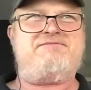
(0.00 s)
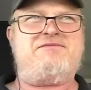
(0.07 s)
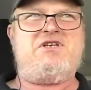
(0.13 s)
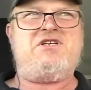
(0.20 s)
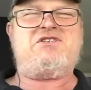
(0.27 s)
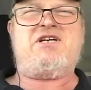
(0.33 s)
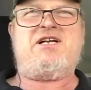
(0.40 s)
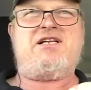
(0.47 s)

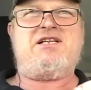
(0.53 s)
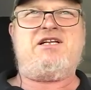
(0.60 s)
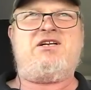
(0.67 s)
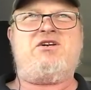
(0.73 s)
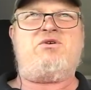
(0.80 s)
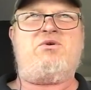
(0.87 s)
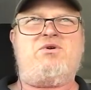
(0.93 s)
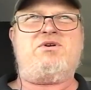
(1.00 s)
He said it
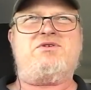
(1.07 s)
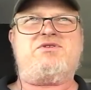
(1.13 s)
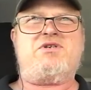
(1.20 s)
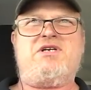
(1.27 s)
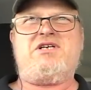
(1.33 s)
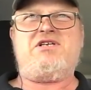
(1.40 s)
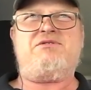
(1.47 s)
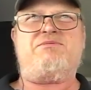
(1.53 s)
needed an oil
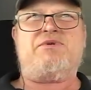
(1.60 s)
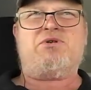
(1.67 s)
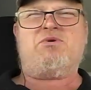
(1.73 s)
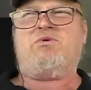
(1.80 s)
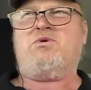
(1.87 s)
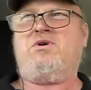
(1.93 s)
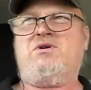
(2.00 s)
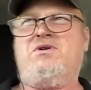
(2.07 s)
change, but the
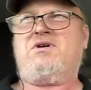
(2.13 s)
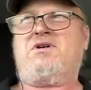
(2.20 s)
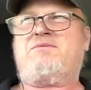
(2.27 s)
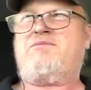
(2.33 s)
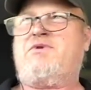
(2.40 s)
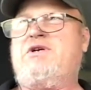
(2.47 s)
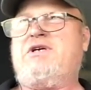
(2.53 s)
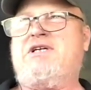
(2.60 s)
oil
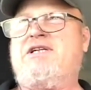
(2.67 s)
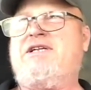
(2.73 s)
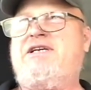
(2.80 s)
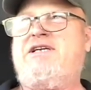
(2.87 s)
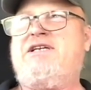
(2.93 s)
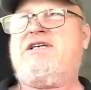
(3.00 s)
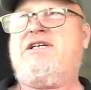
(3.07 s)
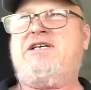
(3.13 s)
looked pretty
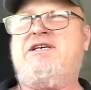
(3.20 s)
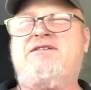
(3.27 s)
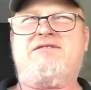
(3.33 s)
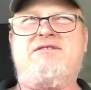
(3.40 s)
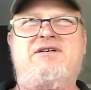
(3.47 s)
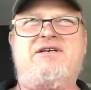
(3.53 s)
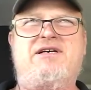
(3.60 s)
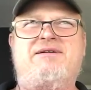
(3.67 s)
clean in it.
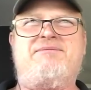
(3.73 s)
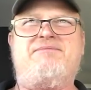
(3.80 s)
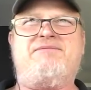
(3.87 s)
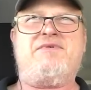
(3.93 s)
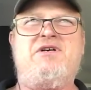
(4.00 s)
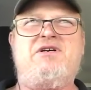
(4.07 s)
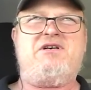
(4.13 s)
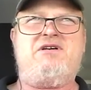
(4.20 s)

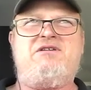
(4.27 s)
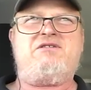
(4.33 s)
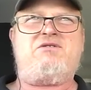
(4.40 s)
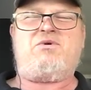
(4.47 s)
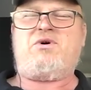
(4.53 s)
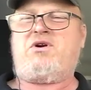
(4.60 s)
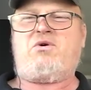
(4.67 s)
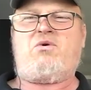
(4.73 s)
There
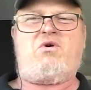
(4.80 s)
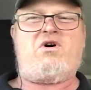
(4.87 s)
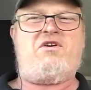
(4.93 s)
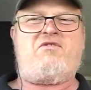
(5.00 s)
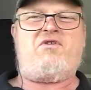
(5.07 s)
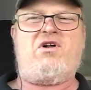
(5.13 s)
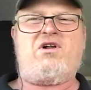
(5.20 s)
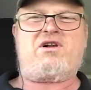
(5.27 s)
wasn't no
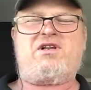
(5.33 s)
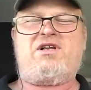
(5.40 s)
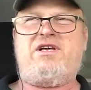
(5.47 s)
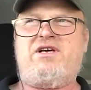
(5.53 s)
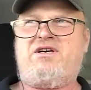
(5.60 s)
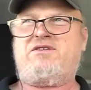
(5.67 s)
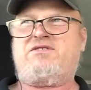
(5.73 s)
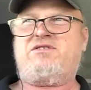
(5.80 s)
hydraulic
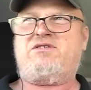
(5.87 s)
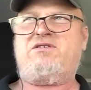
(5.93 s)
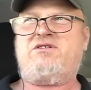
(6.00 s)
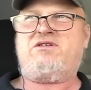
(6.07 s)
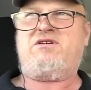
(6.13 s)
leaks.